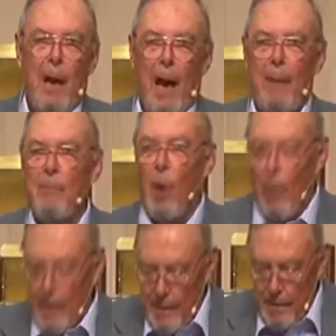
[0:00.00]
I'm
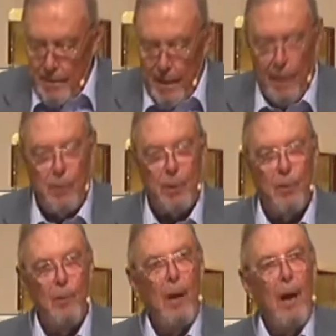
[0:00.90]
going to send
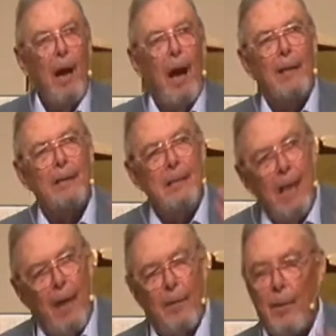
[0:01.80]
you
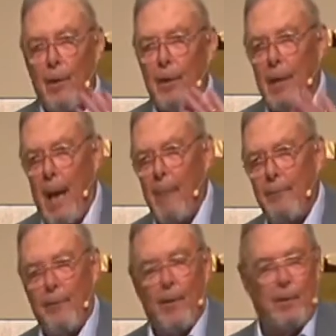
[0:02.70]
another
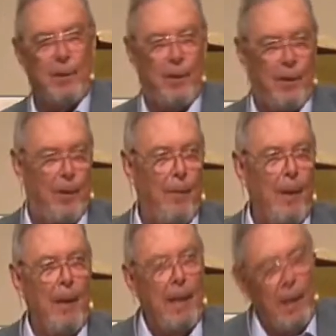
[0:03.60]
comforter.
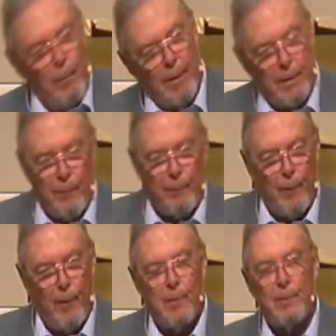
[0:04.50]
He was the
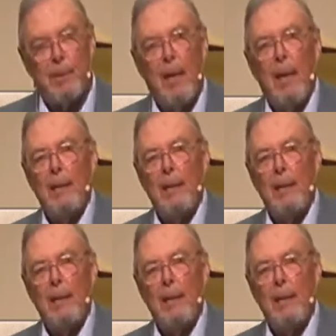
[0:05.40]
first.